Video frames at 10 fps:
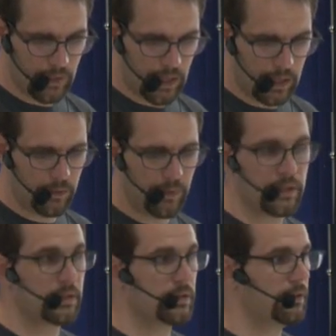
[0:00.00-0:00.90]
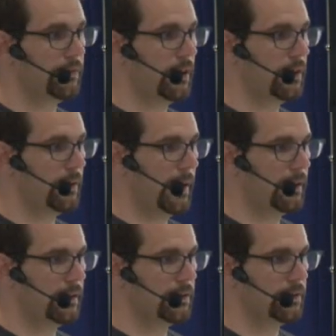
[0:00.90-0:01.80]
Any questions so far about
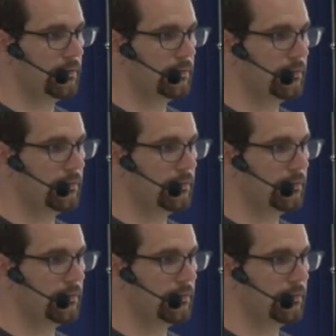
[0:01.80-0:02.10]
this?